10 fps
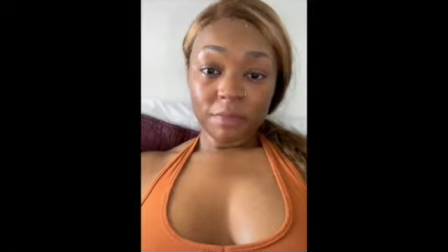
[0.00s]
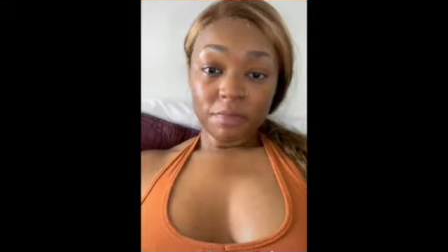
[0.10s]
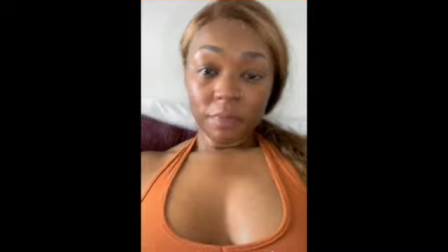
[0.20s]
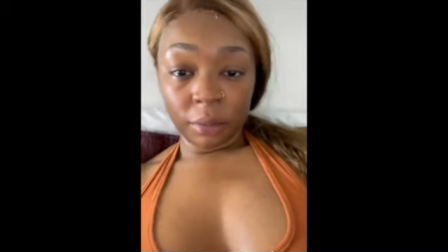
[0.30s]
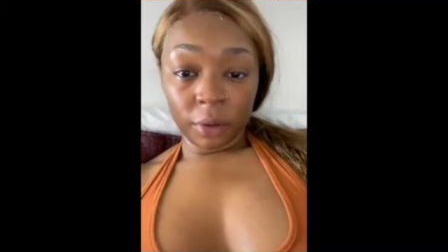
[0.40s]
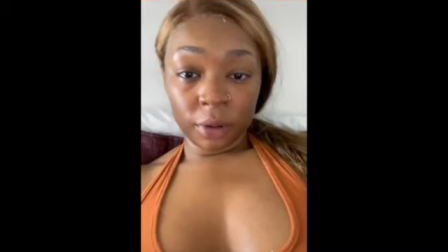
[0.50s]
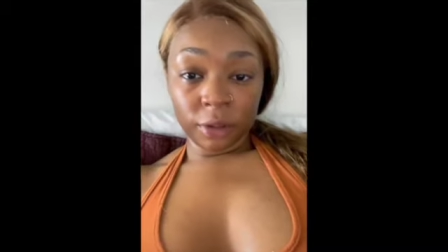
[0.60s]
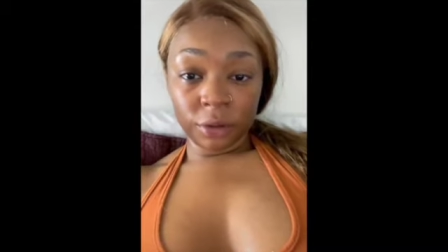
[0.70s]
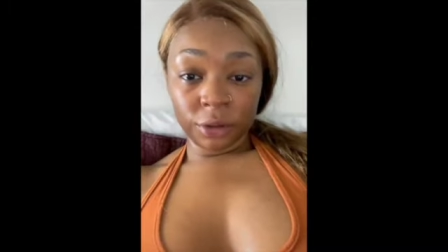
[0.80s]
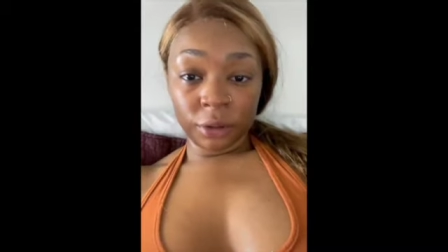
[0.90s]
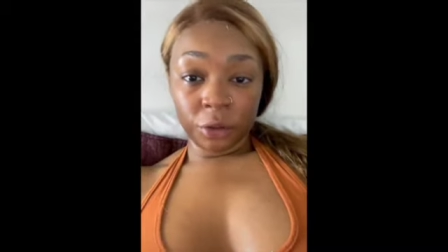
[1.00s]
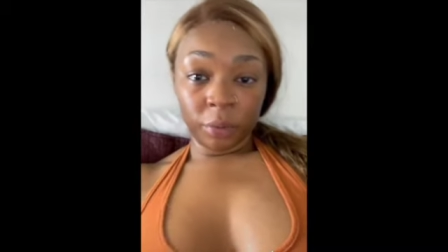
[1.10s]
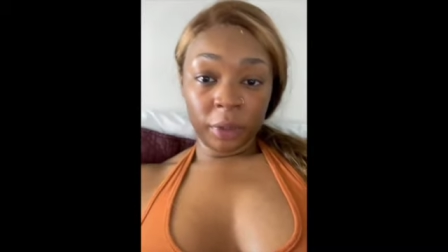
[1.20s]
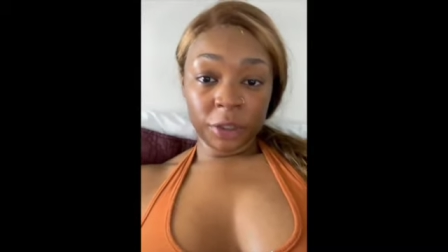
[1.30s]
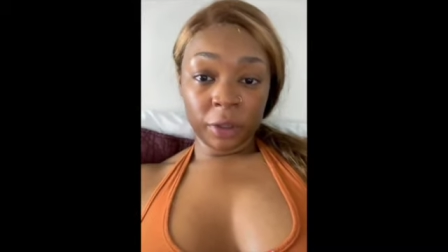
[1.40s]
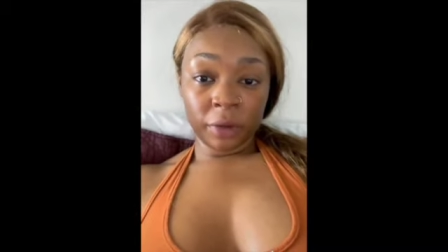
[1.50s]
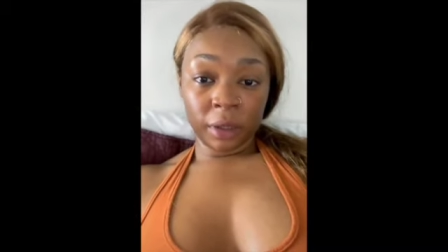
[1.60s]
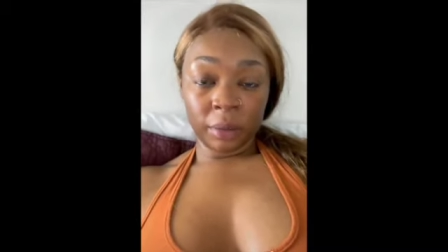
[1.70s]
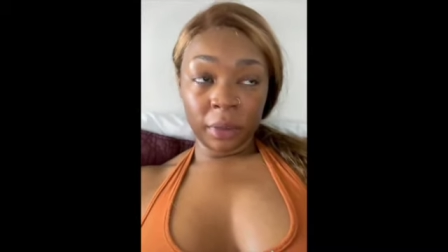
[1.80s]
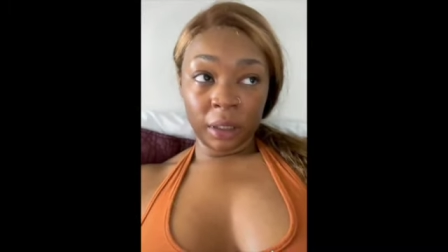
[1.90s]
I'm going to show you a picture of
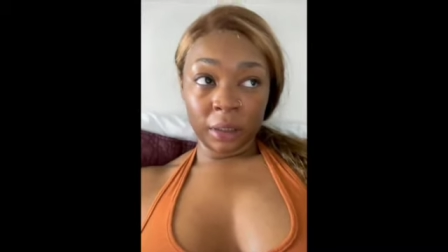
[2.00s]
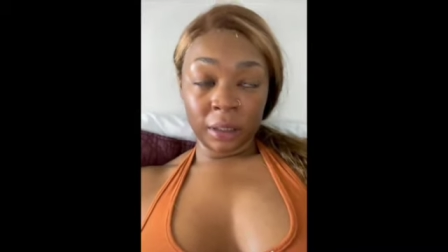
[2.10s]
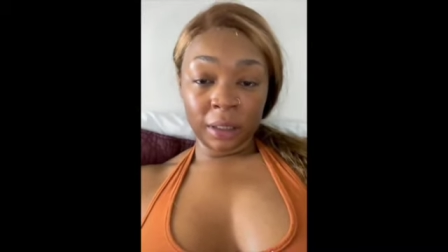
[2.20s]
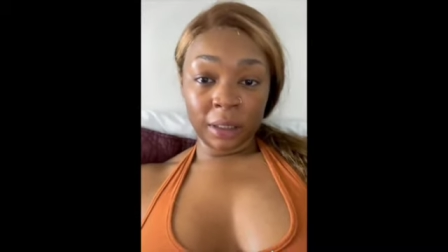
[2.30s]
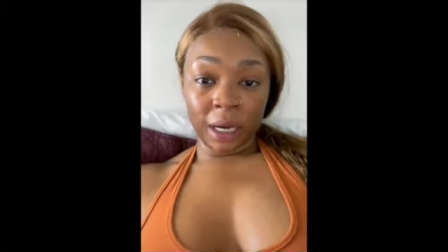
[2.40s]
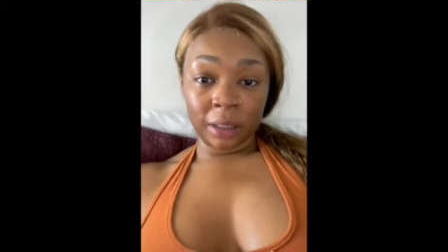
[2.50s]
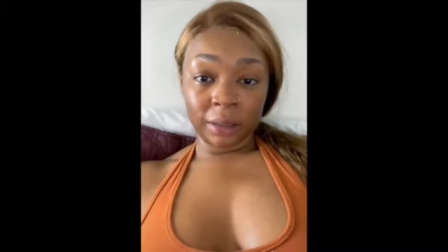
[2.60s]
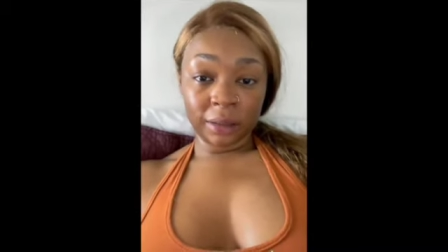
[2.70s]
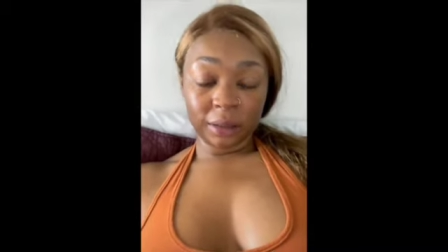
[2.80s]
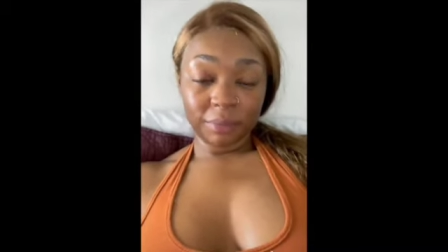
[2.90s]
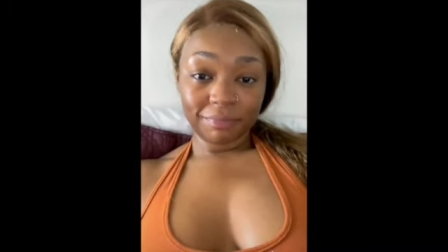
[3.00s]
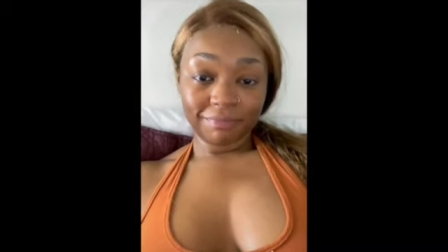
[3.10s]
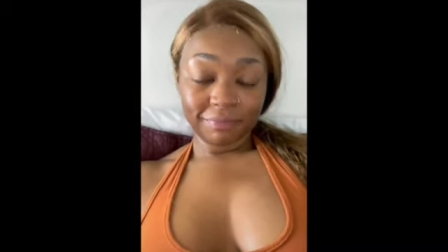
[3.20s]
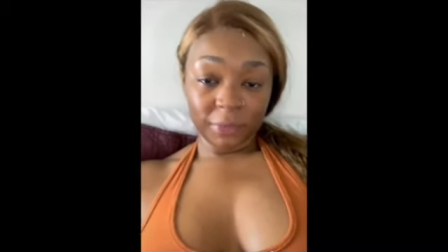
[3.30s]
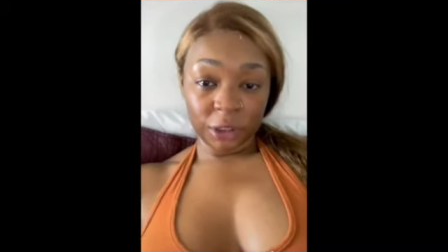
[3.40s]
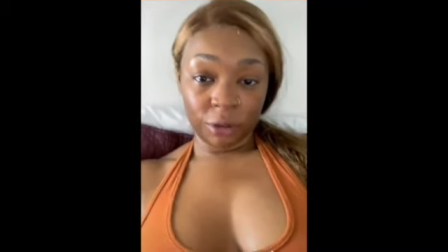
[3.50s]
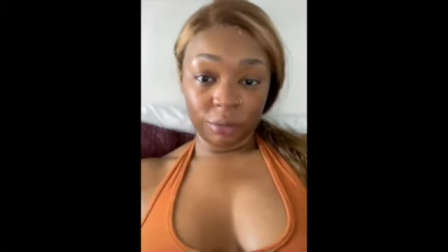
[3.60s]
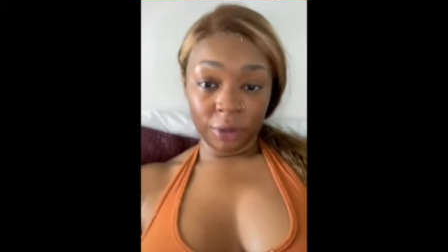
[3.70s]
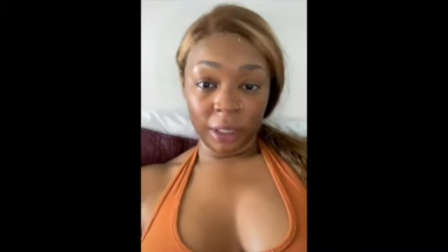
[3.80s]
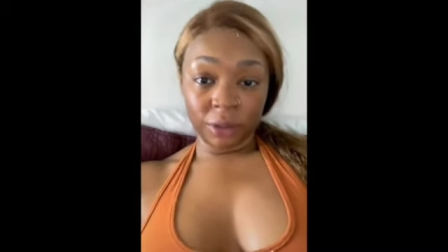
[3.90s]
him. He's in Dallas. So
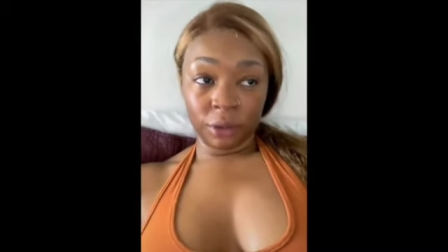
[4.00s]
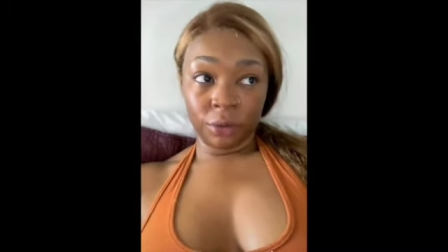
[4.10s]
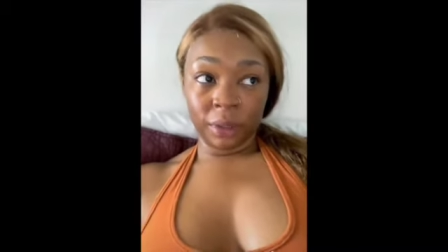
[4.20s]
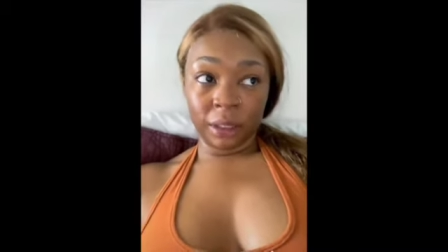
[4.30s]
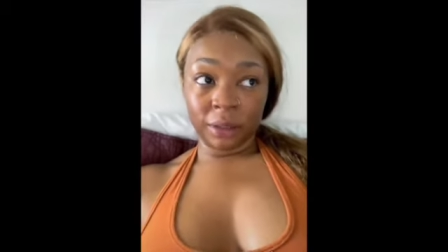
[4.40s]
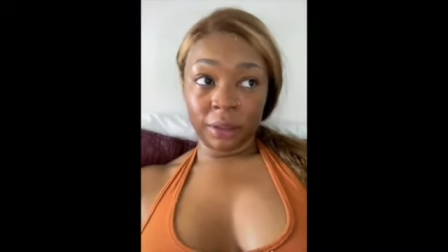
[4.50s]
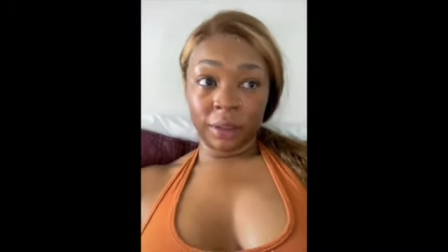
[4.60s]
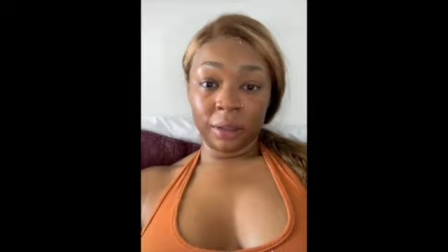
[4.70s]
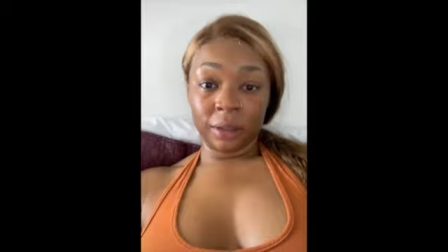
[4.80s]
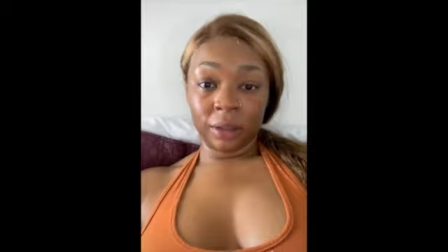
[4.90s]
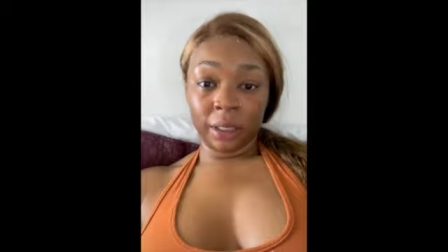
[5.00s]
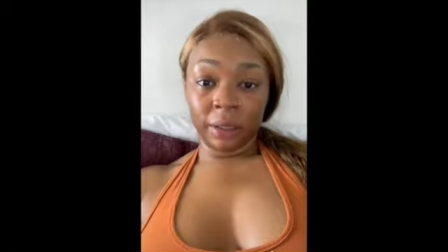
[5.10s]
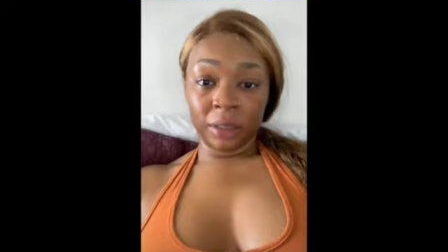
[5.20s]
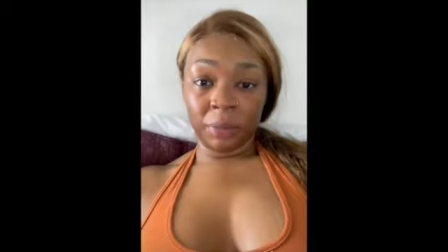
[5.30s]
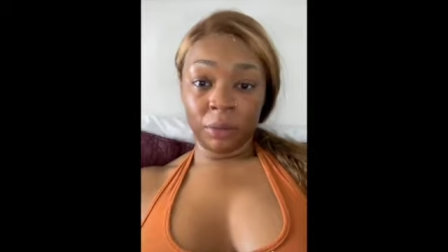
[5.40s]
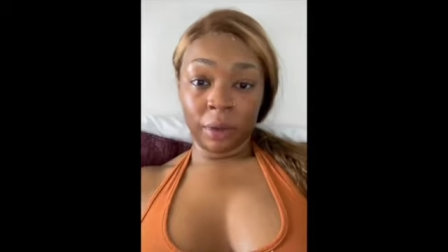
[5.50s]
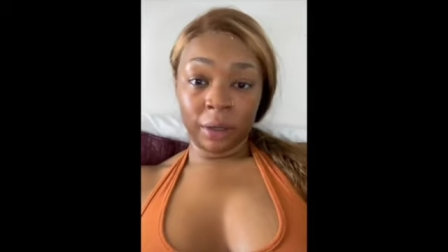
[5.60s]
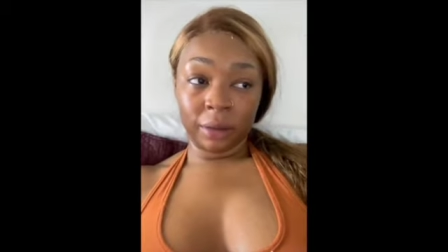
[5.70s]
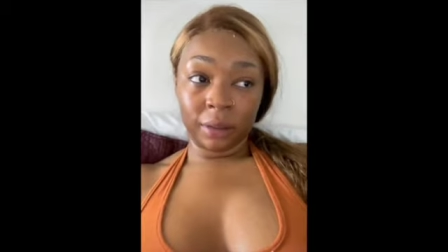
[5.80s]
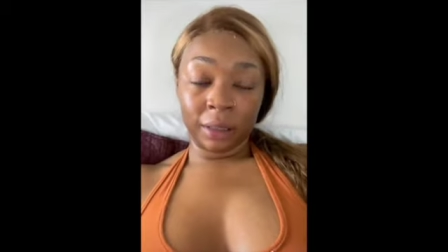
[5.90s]
you guys know who he is, and ladies
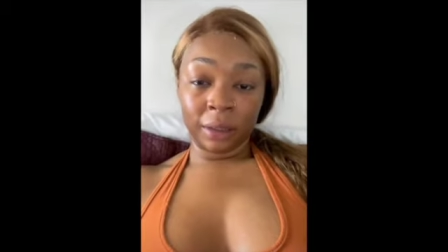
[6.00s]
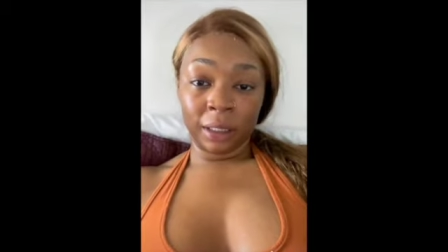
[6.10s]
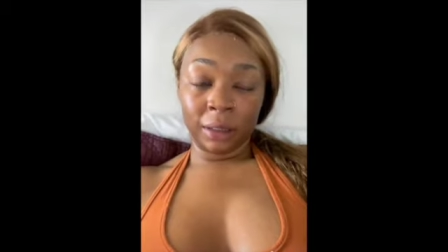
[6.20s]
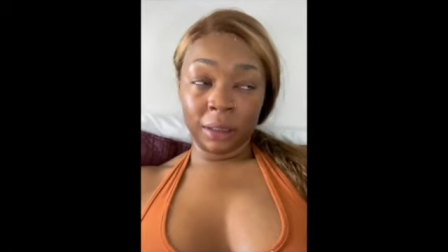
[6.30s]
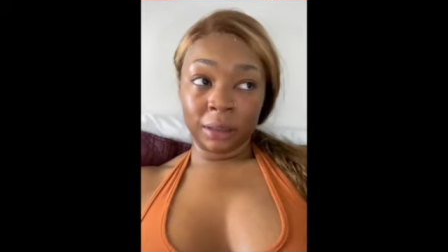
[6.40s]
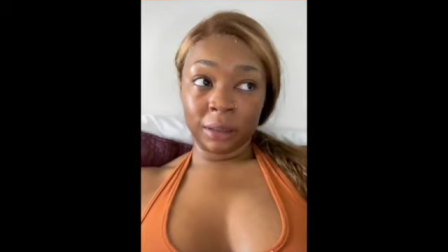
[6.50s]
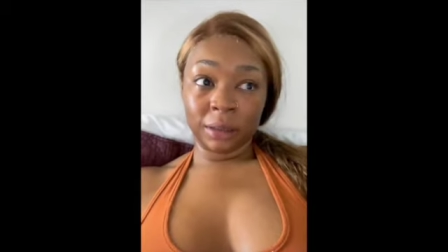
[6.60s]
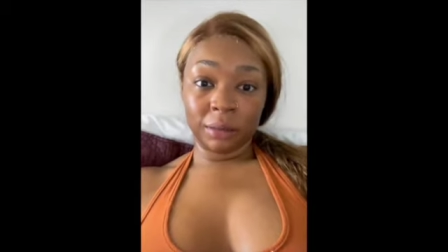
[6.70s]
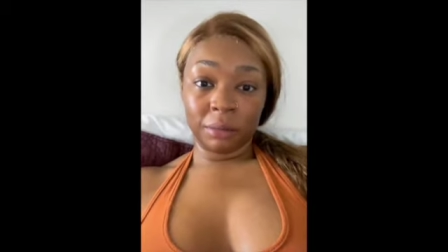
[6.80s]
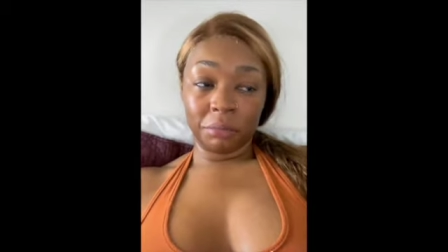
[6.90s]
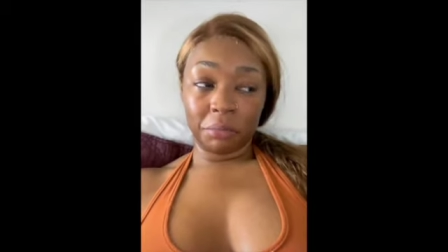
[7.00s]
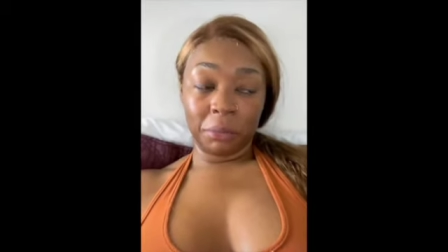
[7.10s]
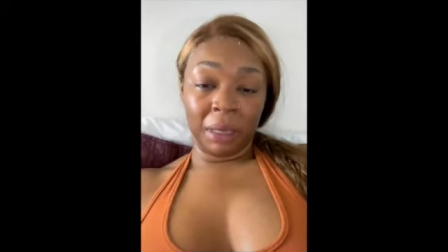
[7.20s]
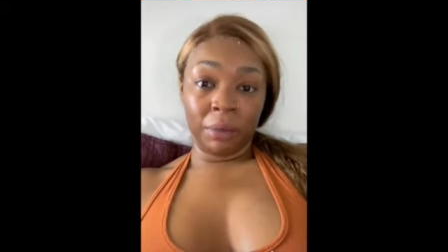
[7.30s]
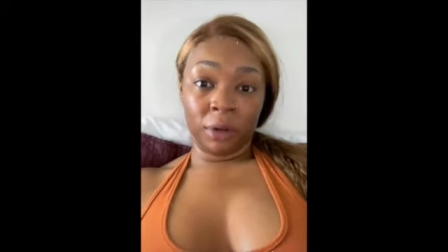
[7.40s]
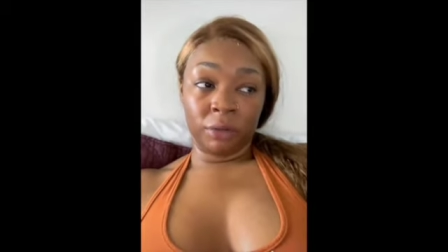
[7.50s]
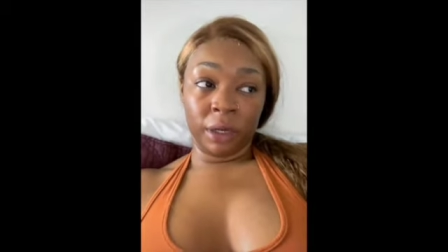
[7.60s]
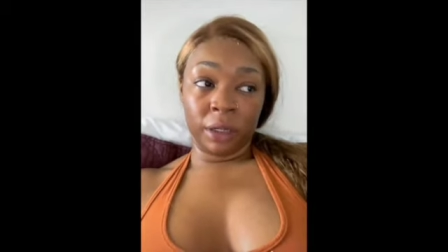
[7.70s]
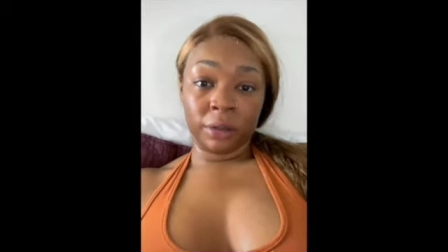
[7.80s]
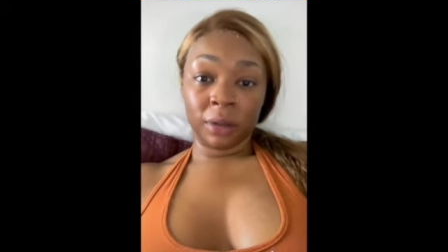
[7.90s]
beware. I think he does this maybe on
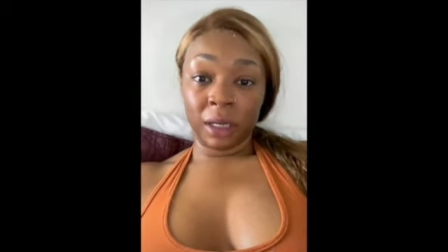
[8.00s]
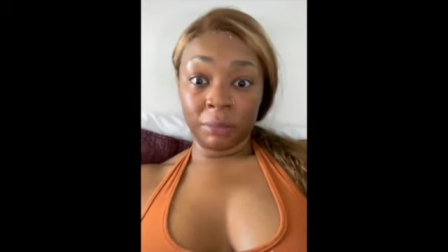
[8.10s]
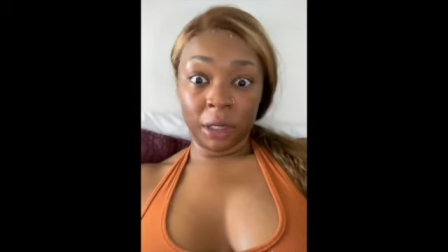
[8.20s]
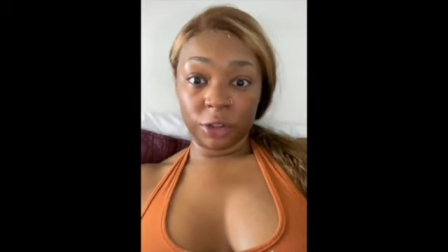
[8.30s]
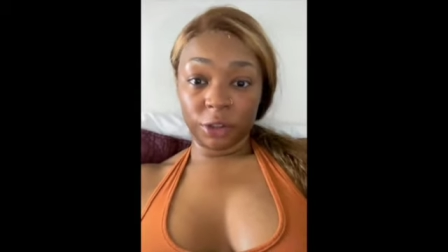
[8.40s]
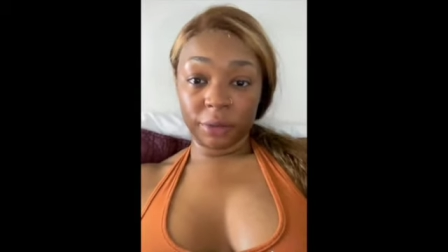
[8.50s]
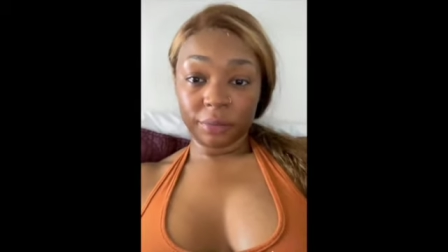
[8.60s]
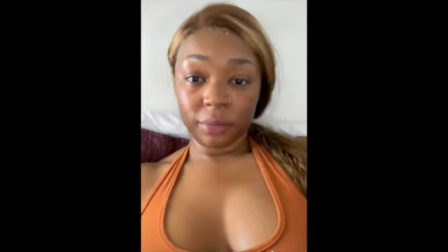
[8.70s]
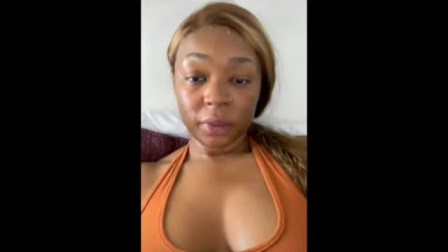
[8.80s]
regular. I'm not sure.